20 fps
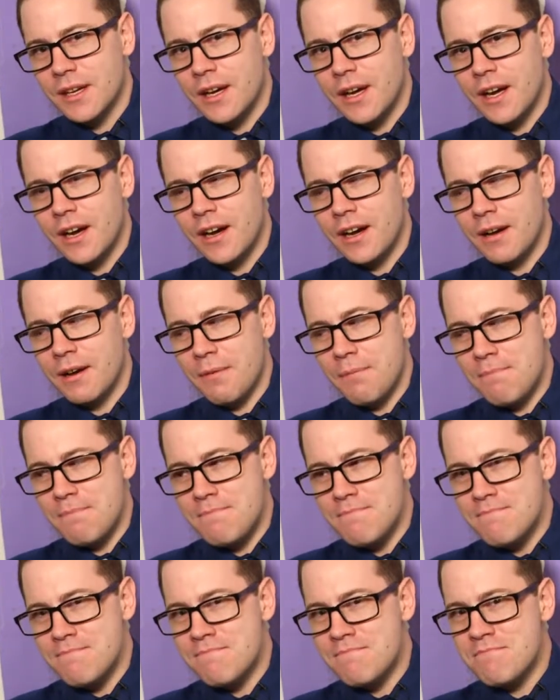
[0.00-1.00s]
a
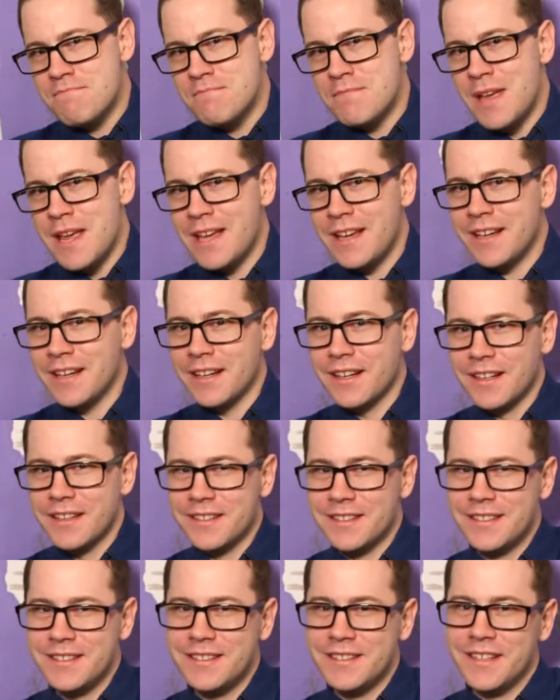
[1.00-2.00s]
mega
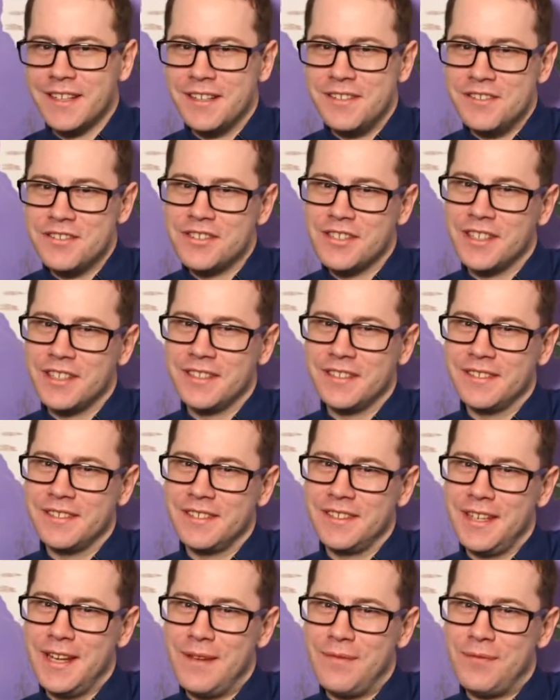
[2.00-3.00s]
dungeon,
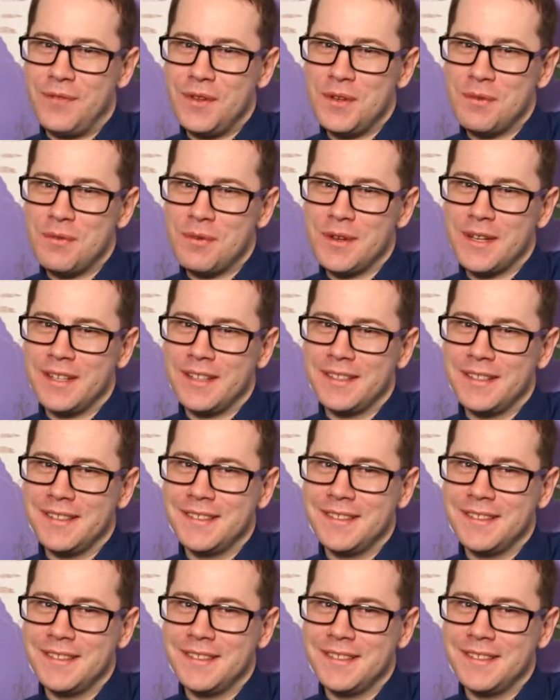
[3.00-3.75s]
if you will.